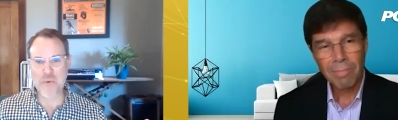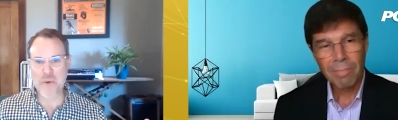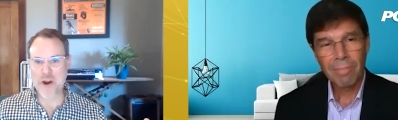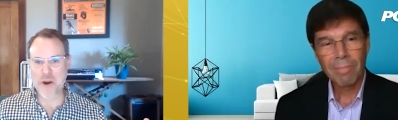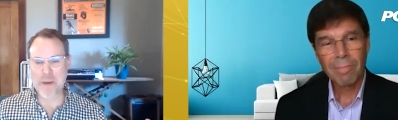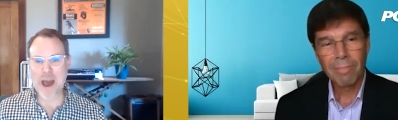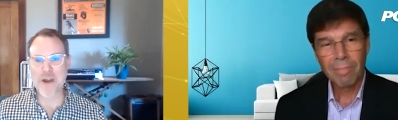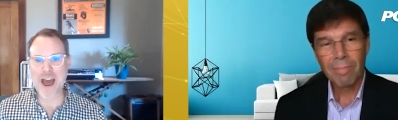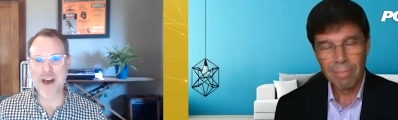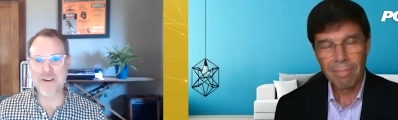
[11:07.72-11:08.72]
Speaker 1: we are about
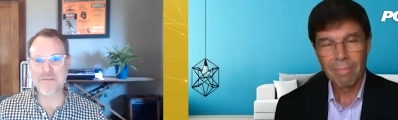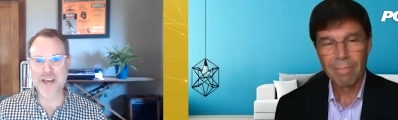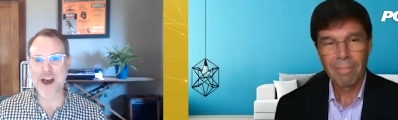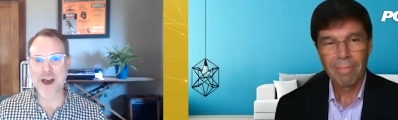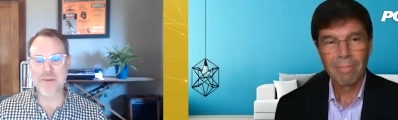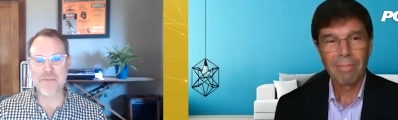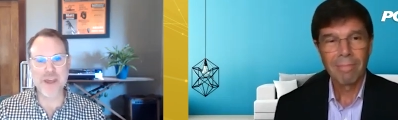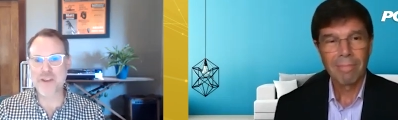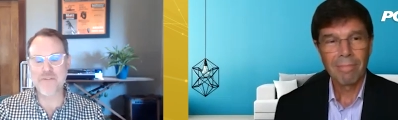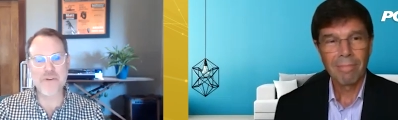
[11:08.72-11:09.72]
out of time.
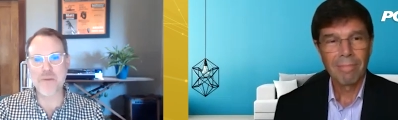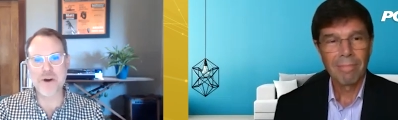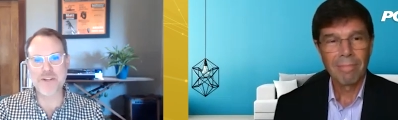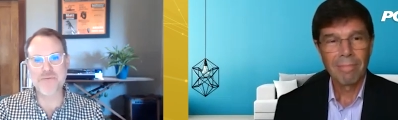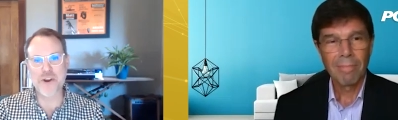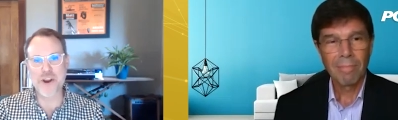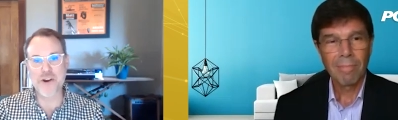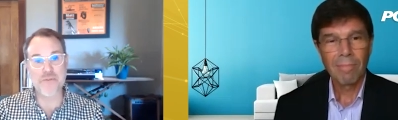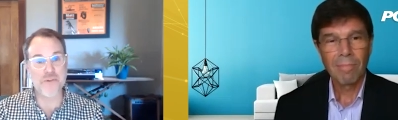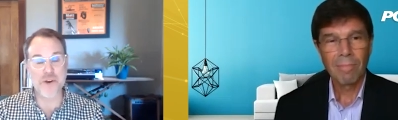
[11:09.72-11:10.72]
Thank you very much for
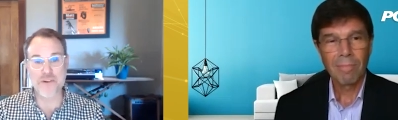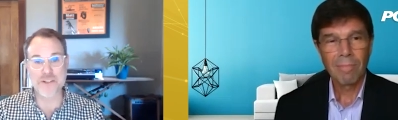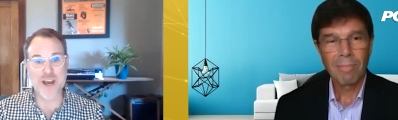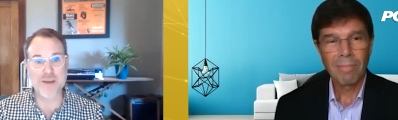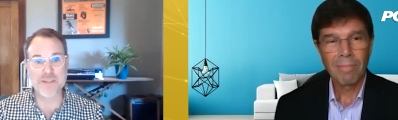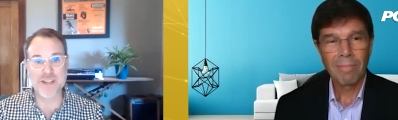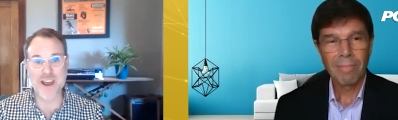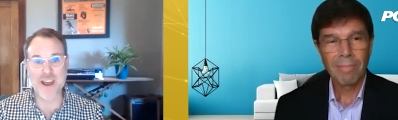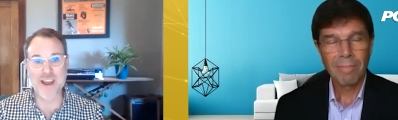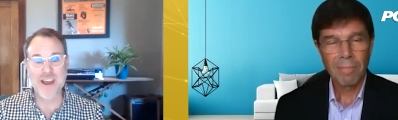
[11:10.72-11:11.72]
your for your time
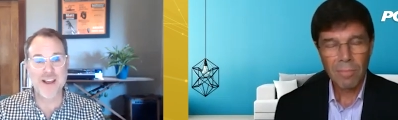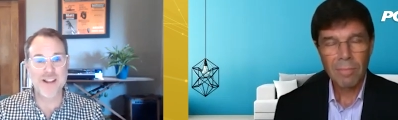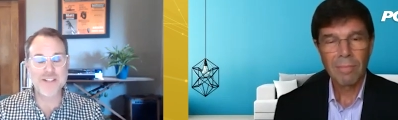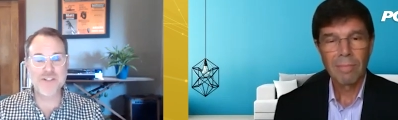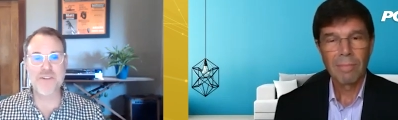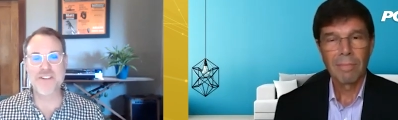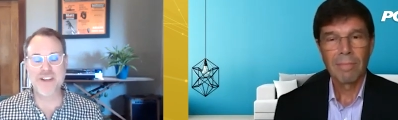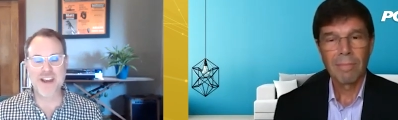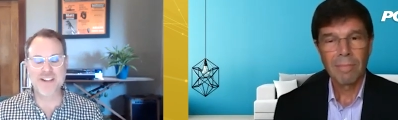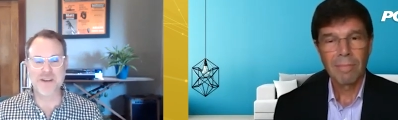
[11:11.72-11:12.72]
today. Let's do this
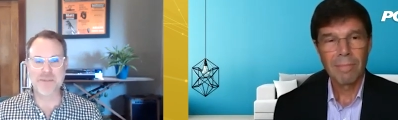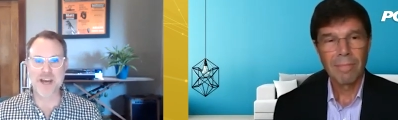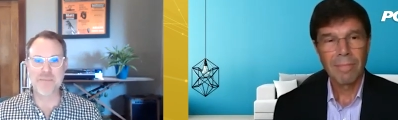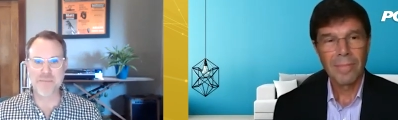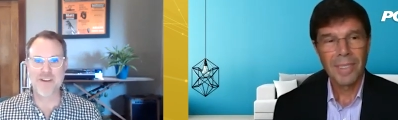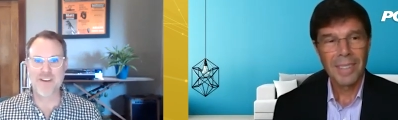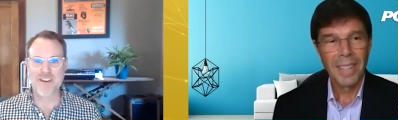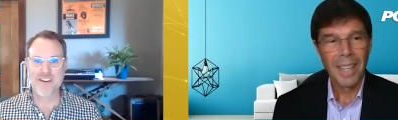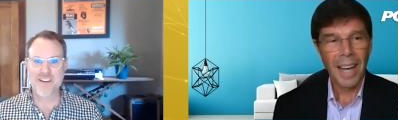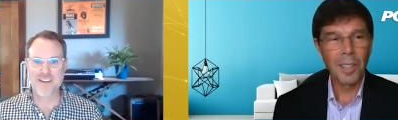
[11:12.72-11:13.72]
again sometime.
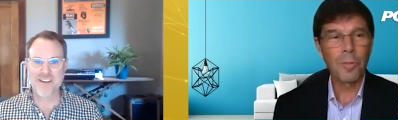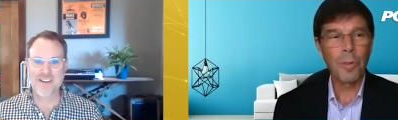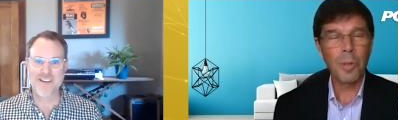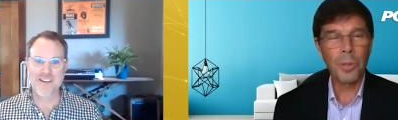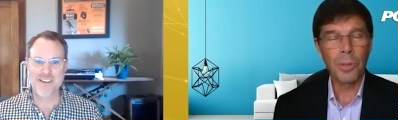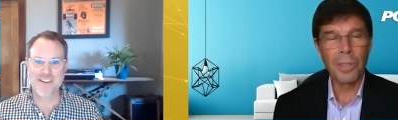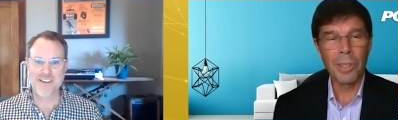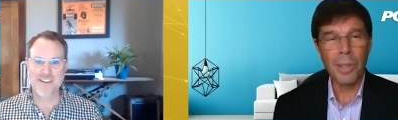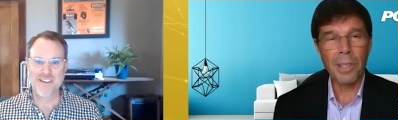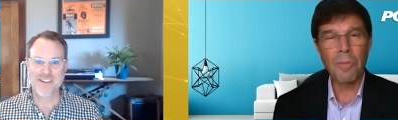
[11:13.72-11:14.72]
Speaker 2: I look forward to it,
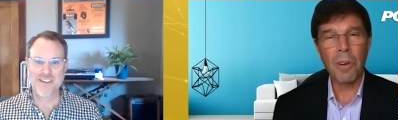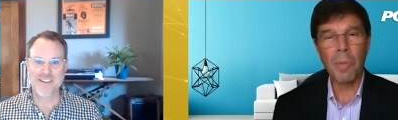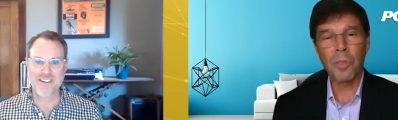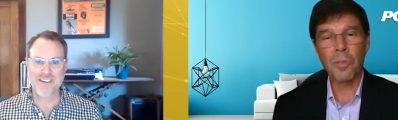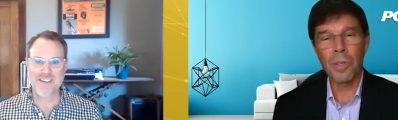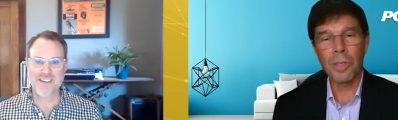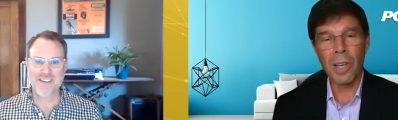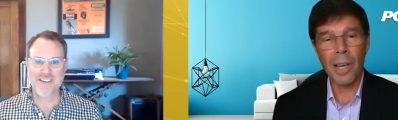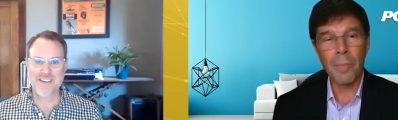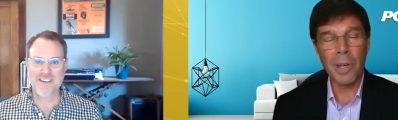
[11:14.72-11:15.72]
Dean. Thanks very much for the
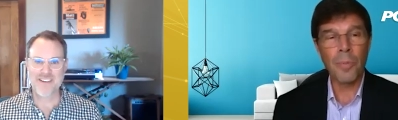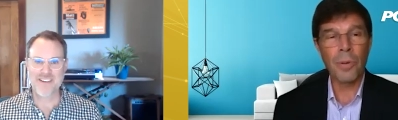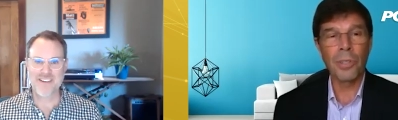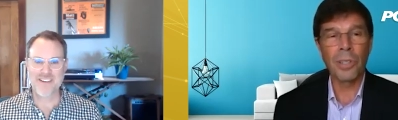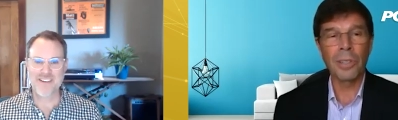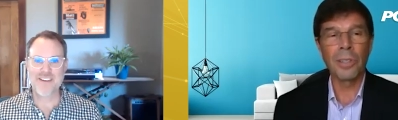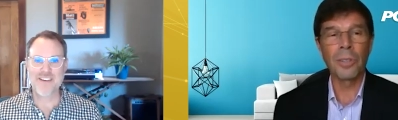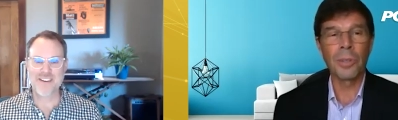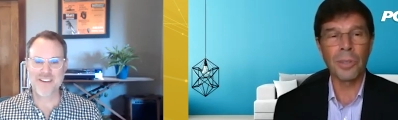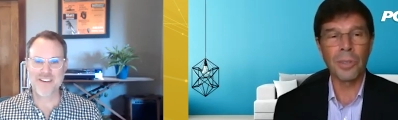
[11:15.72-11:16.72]
time, and I appreciate
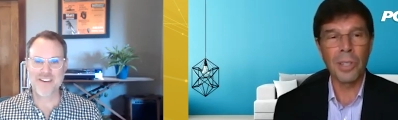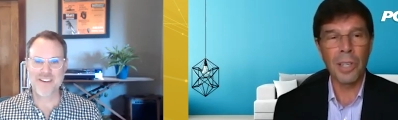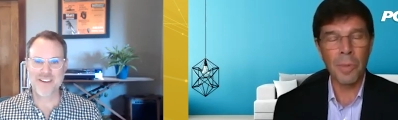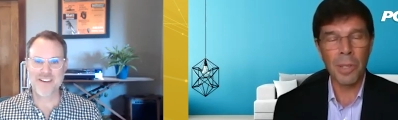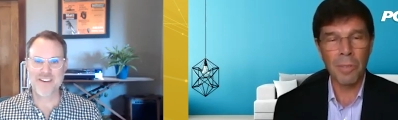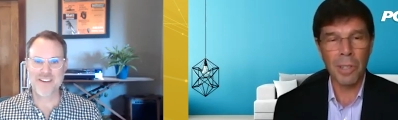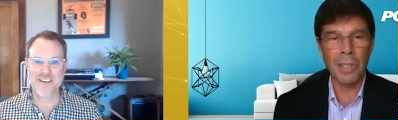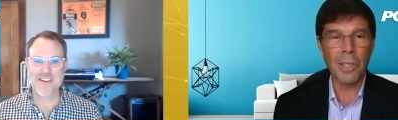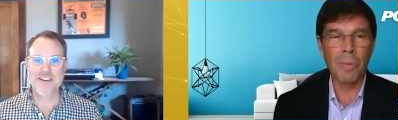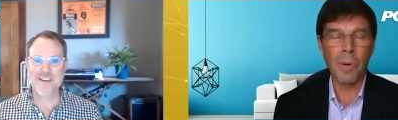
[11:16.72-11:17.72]
you and your team giving
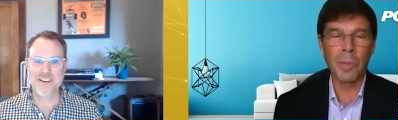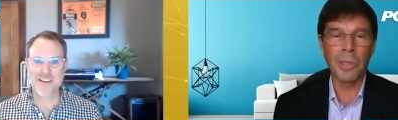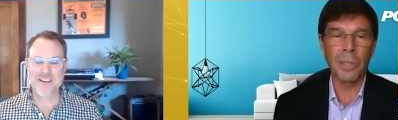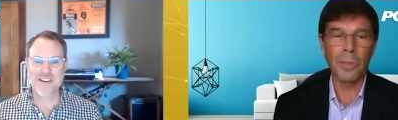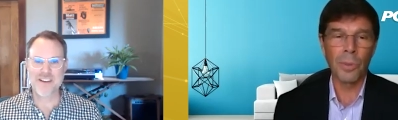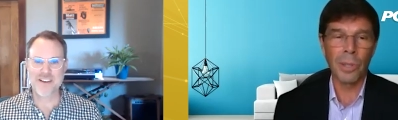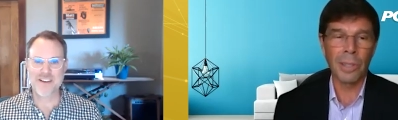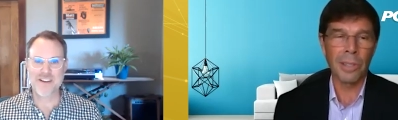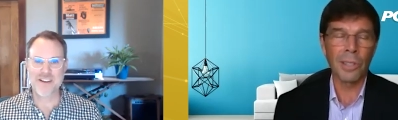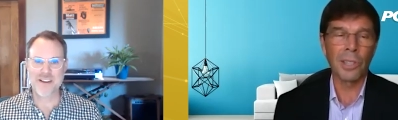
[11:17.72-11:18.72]
us the moment
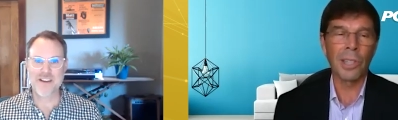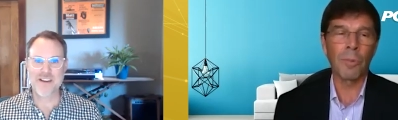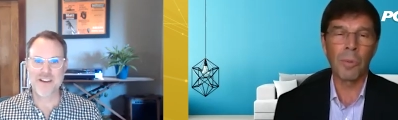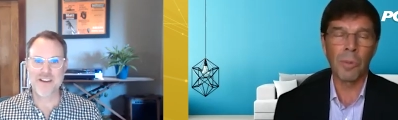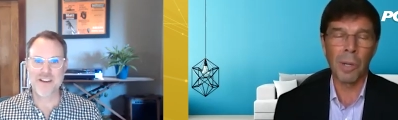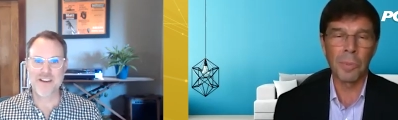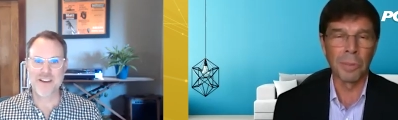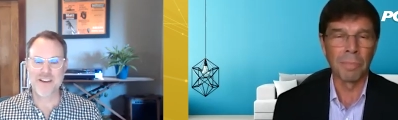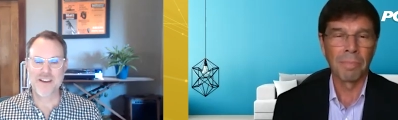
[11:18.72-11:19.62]
to uh, to share what we're up to.